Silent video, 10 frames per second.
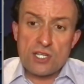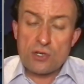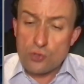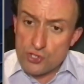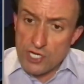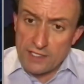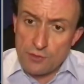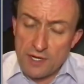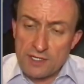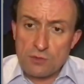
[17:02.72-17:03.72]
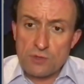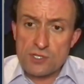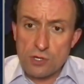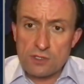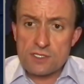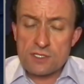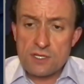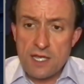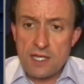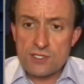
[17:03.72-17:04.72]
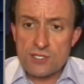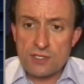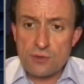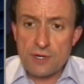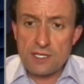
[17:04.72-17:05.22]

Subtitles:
generating results and generating